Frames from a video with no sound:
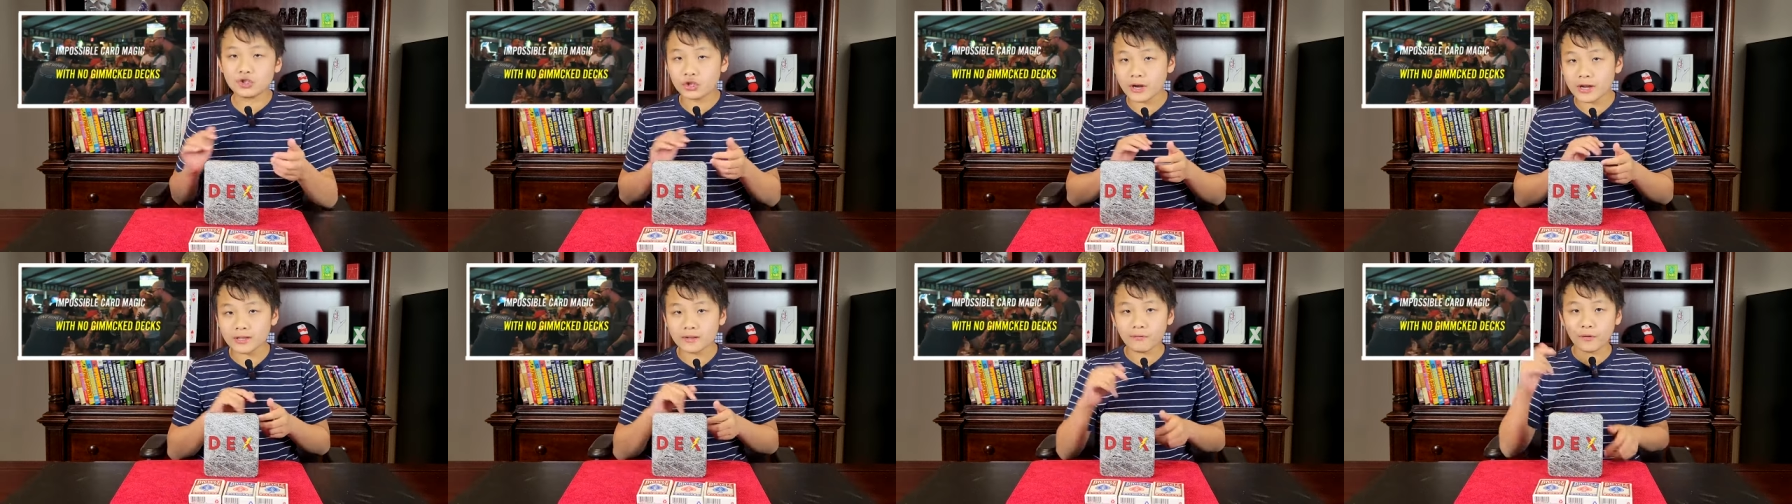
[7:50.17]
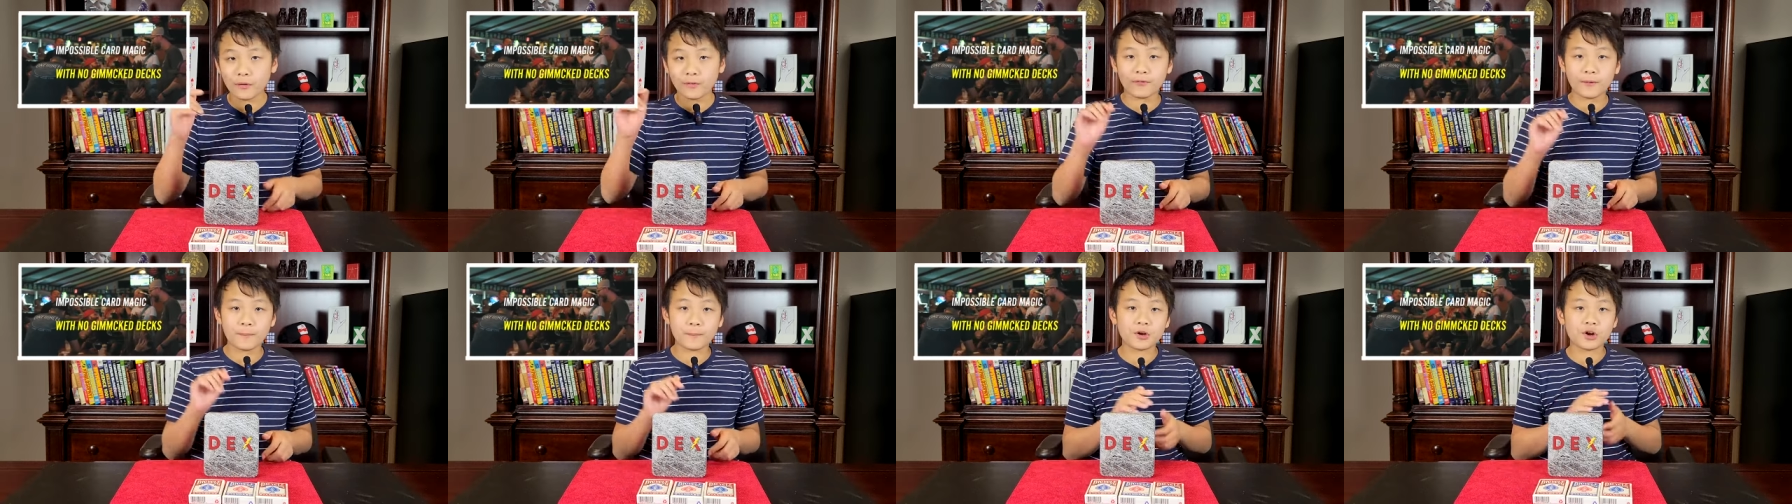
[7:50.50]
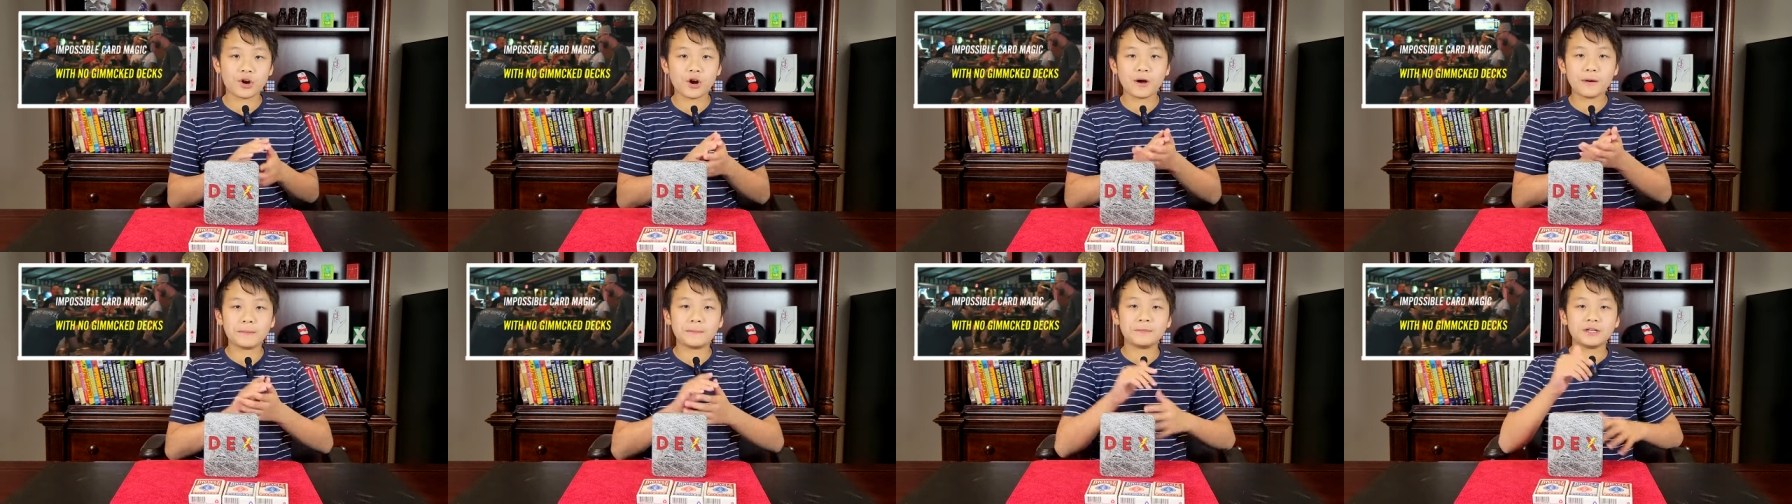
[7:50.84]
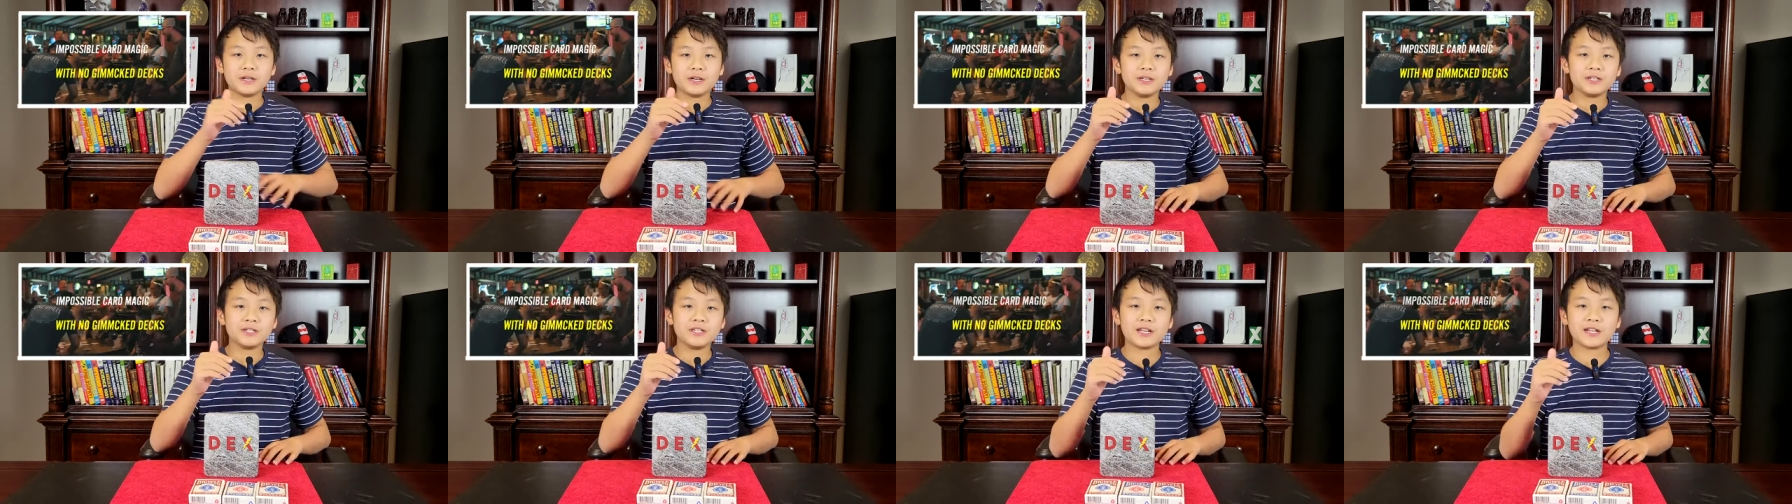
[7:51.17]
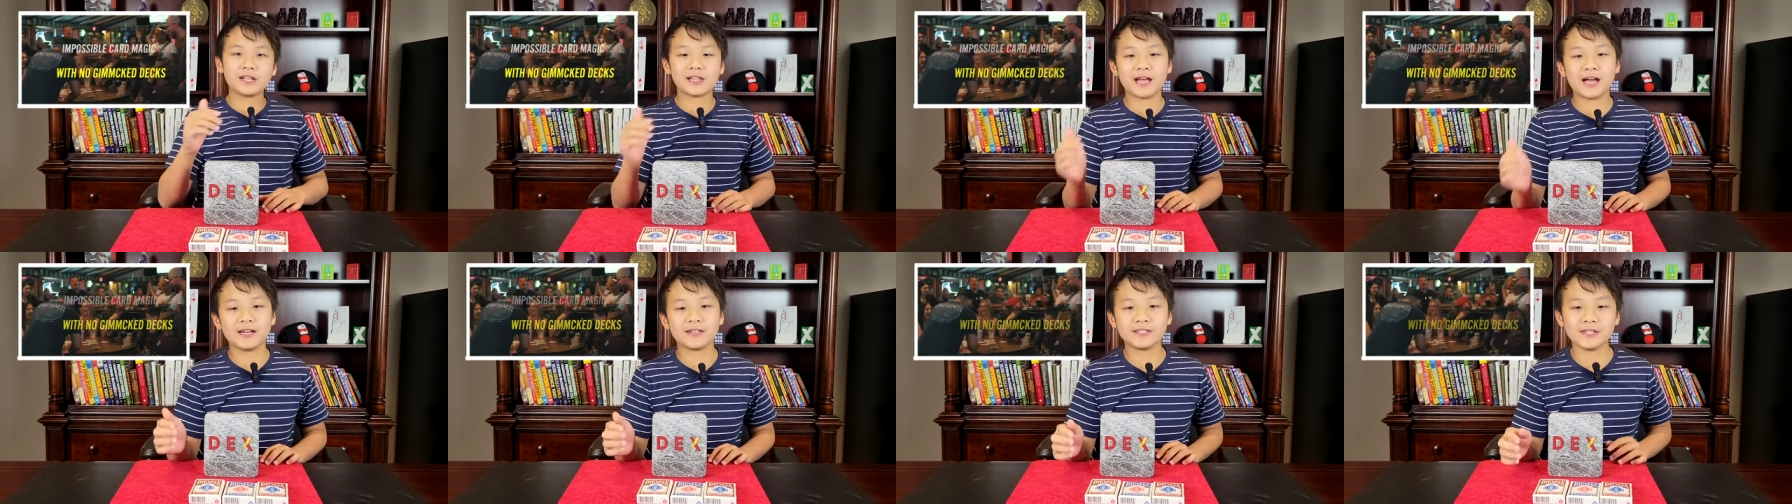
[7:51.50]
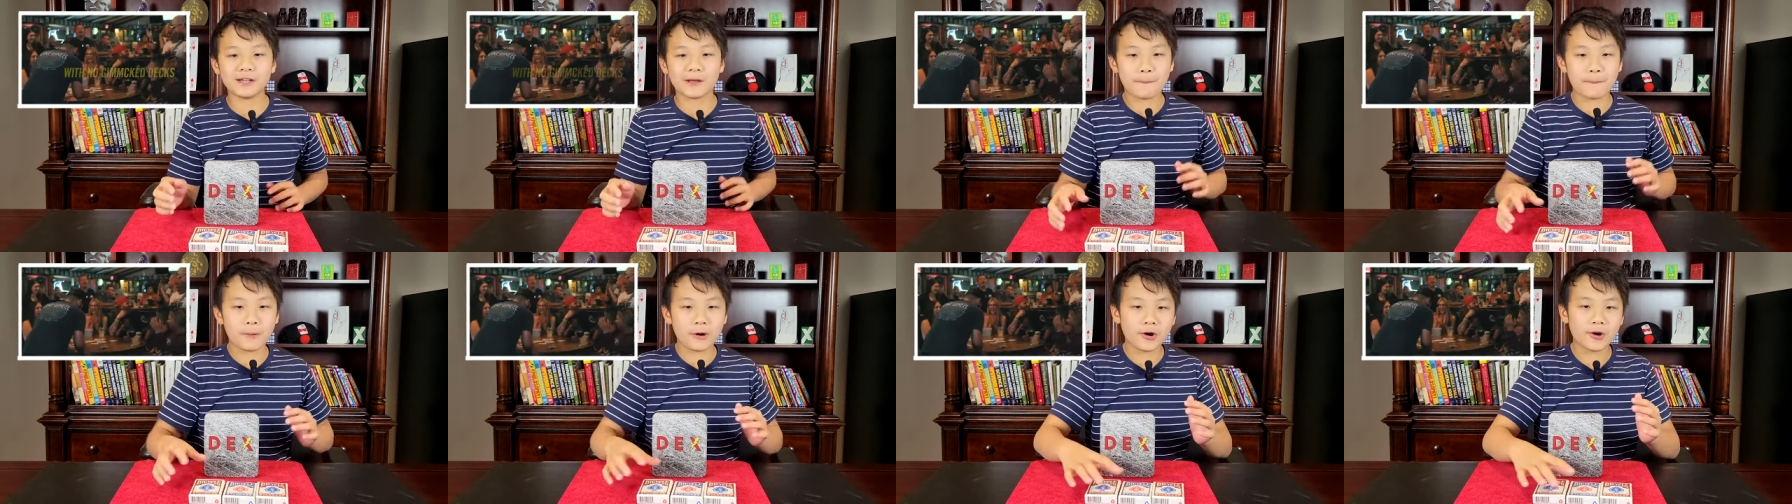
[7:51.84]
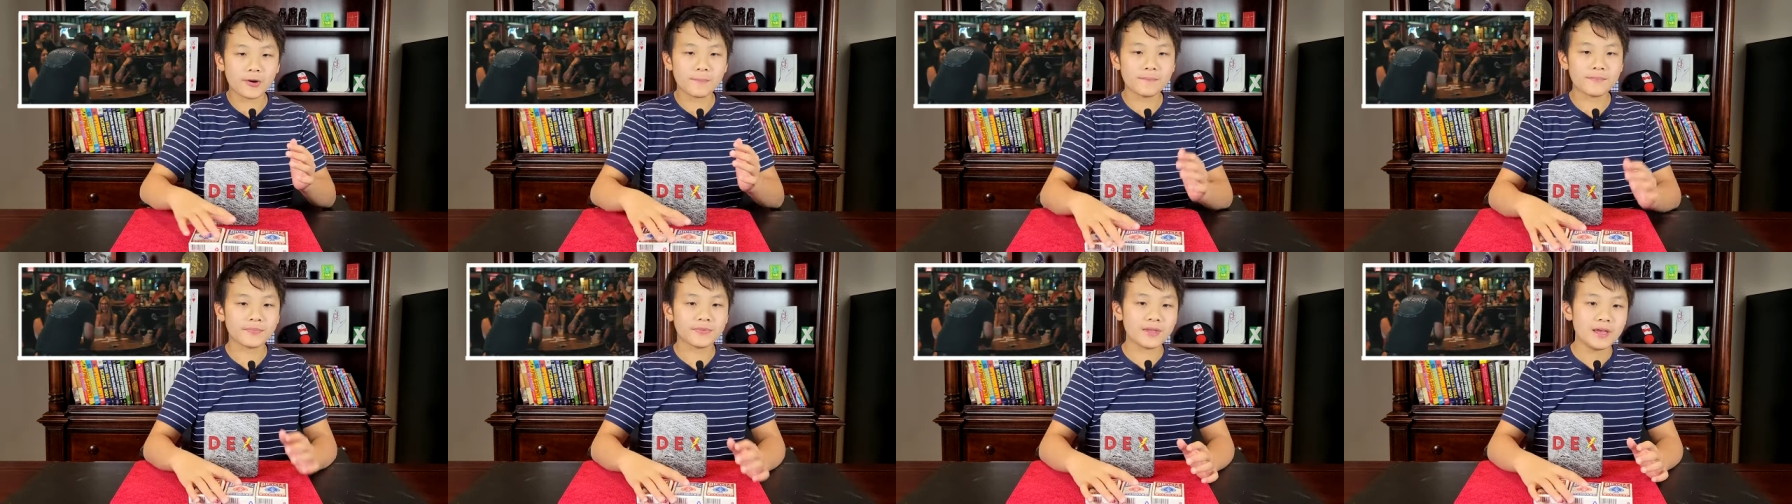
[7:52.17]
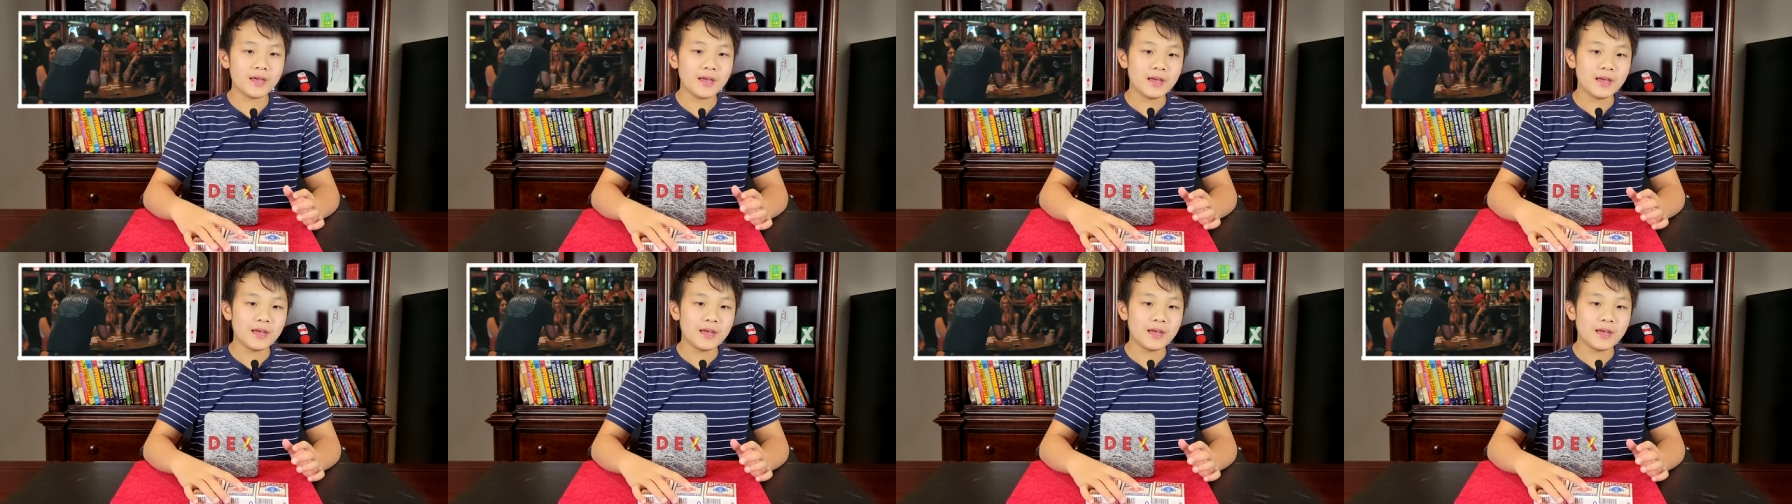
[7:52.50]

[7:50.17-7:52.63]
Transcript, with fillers: transfer from COP to Classic Palm.